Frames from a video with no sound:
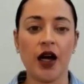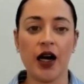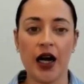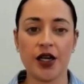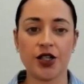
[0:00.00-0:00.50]

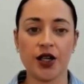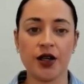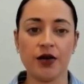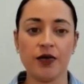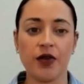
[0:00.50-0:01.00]

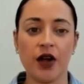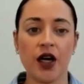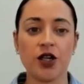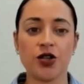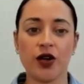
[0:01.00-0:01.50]
Leisure,
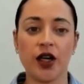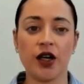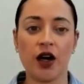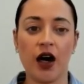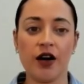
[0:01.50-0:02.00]
enjoying
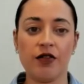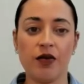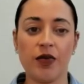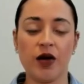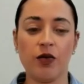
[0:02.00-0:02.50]
your life
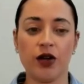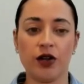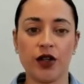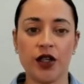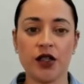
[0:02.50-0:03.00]
and being with
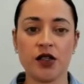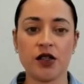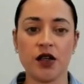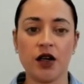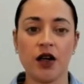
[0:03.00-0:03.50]
others,
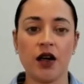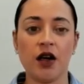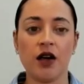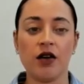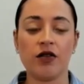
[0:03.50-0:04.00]

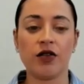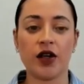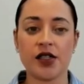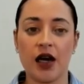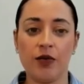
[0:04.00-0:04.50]
for
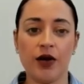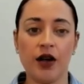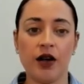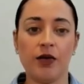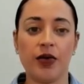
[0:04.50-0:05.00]

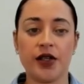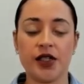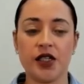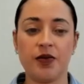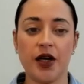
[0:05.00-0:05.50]
example,
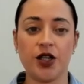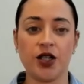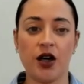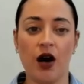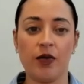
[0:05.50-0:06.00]
participation
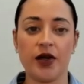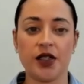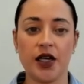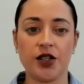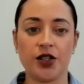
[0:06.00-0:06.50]
in hobbies
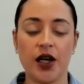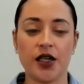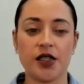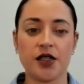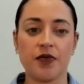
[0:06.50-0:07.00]
and
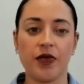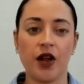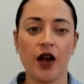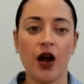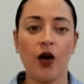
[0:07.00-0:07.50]
interests.
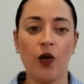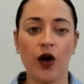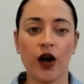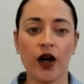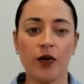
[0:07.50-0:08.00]

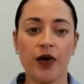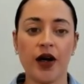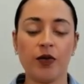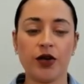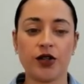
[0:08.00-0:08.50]
Work,
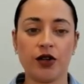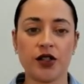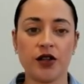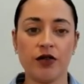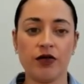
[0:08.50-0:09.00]
being
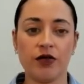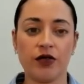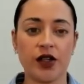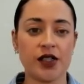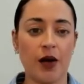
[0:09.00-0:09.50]
productive,
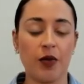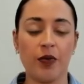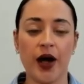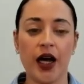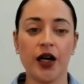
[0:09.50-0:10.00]
for example,
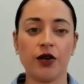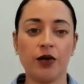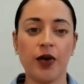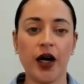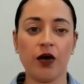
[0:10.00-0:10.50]
paid,
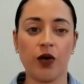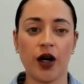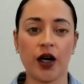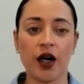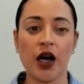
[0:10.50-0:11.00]
unpaid
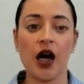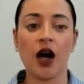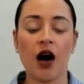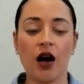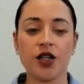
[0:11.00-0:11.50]
work,
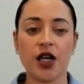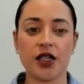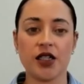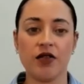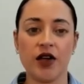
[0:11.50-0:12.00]
college
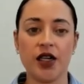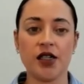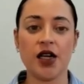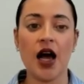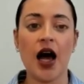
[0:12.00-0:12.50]

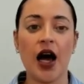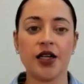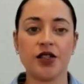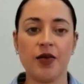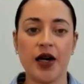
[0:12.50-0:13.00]
activities,
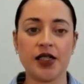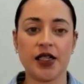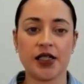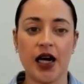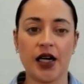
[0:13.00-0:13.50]
and
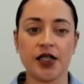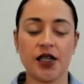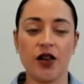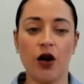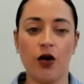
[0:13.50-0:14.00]
domestic tasks
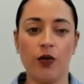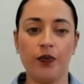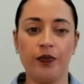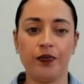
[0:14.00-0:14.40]
in the home.